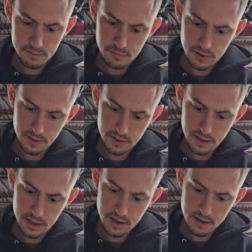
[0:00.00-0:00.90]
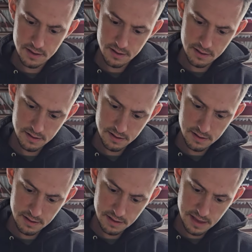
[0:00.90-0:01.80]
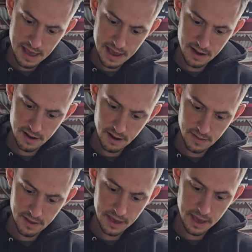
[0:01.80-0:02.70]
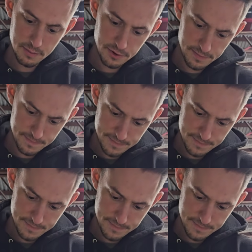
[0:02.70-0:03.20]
put the end on the cable.